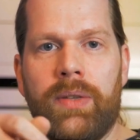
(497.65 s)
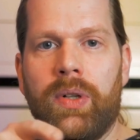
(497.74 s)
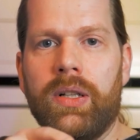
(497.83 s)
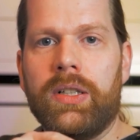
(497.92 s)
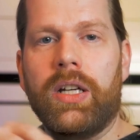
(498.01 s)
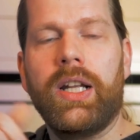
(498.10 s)
it
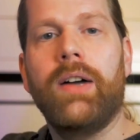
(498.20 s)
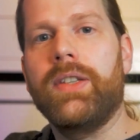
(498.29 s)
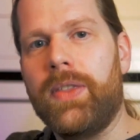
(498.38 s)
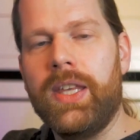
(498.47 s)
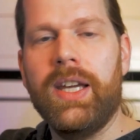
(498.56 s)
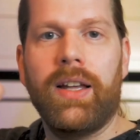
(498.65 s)
will cut out
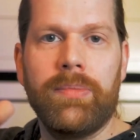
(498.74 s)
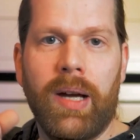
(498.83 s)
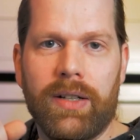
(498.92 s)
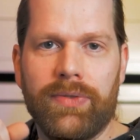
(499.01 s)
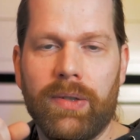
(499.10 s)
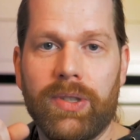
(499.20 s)
the other
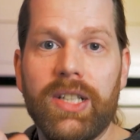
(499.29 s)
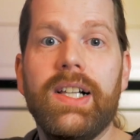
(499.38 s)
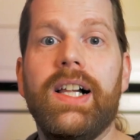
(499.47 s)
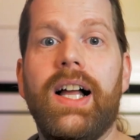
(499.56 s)
microphones.